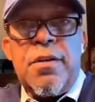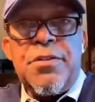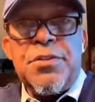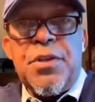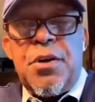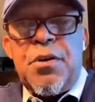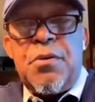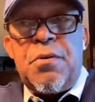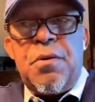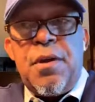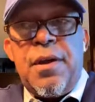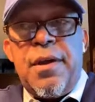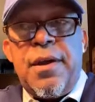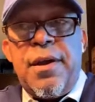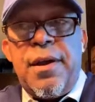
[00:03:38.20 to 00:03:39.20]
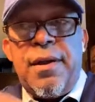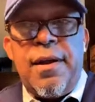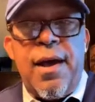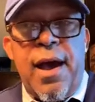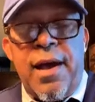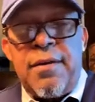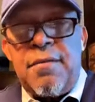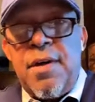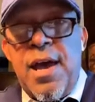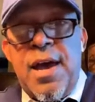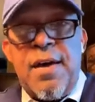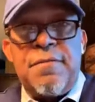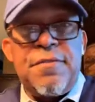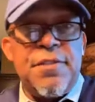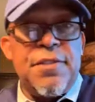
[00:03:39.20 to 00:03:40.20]
So I don't
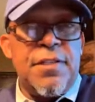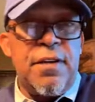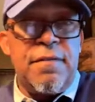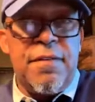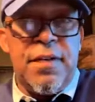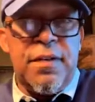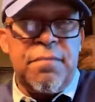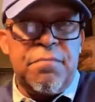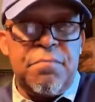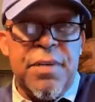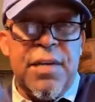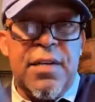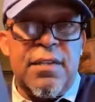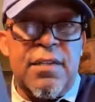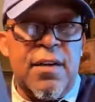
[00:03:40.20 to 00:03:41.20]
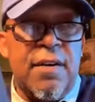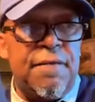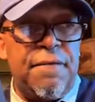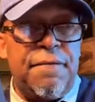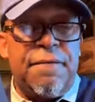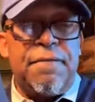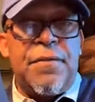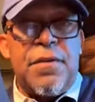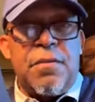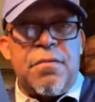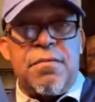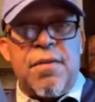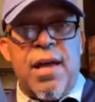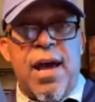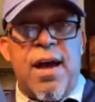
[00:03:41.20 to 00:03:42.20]
have shelving big enough to
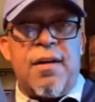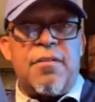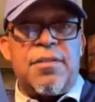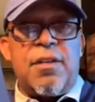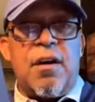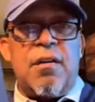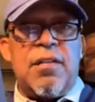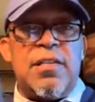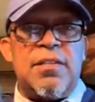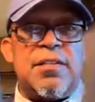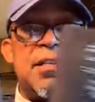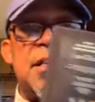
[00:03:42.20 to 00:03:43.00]
house all these